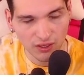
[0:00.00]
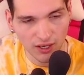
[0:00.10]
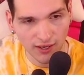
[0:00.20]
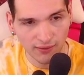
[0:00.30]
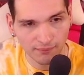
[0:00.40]

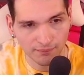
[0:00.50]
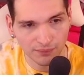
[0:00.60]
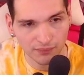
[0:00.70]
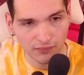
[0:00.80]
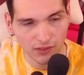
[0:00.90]

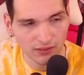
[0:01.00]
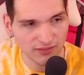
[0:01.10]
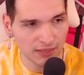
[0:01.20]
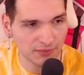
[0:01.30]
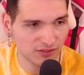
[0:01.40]
Sam
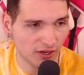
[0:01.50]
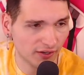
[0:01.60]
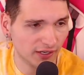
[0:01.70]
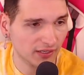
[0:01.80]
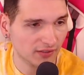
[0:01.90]

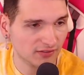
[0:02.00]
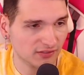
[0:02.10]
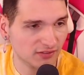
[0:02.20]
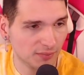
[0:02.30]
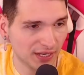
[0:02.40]
Asghari, because this
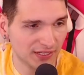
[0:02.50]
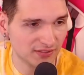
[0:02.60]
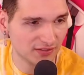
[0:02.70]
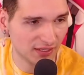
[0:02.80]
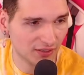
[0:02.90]
is the
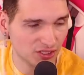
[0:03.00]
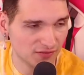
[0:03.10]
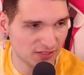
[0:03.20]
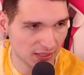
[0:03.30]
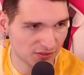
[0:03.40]
Pisces energy of
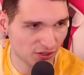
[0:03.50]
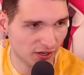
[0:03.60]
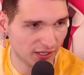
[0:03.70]
Sam Asghari,